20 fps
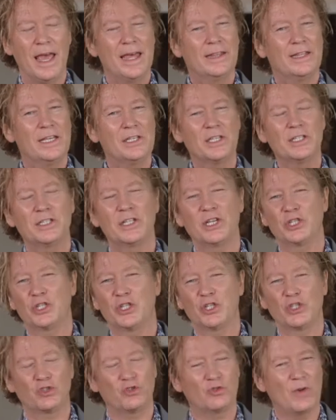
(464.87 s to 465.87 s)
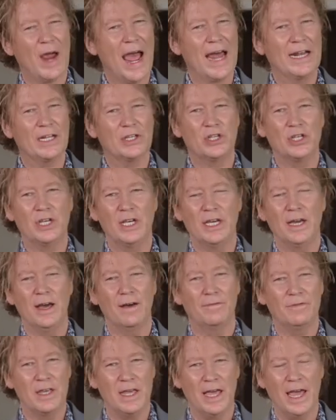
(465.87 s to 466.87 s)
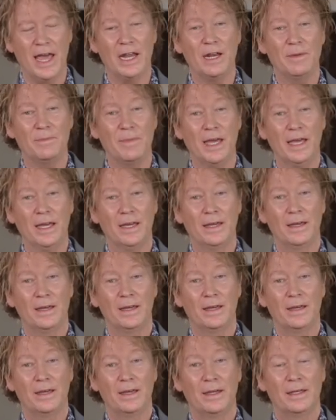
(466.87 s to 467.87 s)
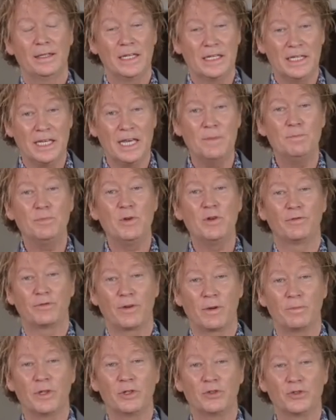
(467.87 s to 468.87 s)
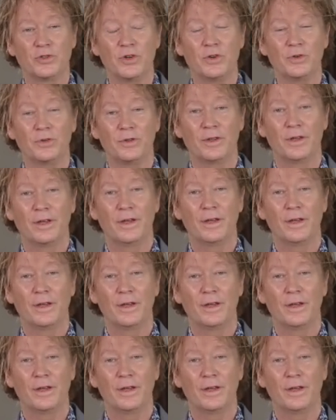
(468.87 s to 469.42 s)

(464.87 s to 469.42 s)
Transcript: This is a strategy of the enemy to keep you from the truth.